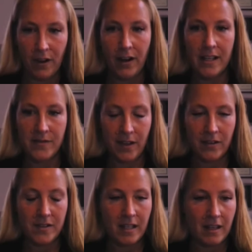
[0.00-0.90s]
various
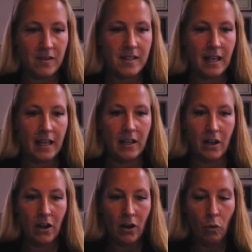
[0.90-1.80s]
vendors, like you said,
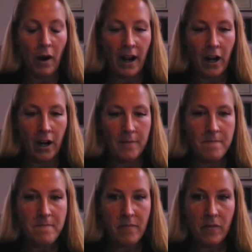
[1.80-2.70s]
where
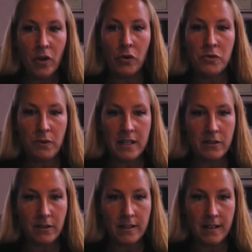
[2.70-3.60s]
those
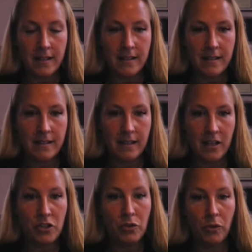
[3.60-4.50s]
resources
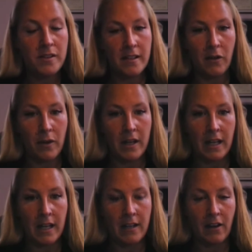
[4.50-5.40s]
and tools that we
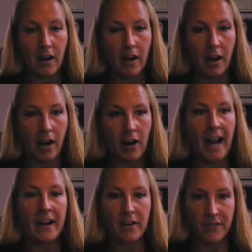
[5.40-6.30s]
need are
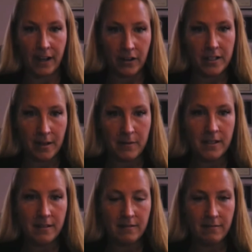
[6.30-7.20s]
at our
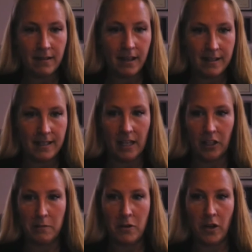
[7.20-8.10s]
fingertips as a
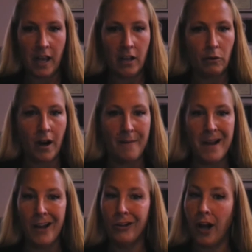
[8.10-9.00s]
telecommunicator, where I'm
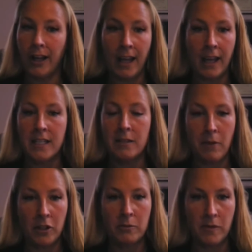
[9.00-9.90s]
not logging into
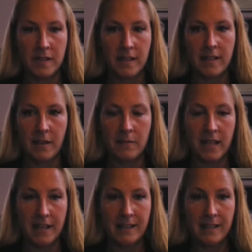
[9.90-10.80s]
multiple systems.
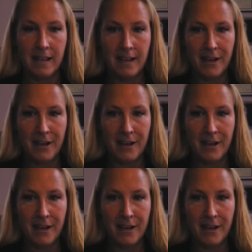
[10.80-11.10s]
That's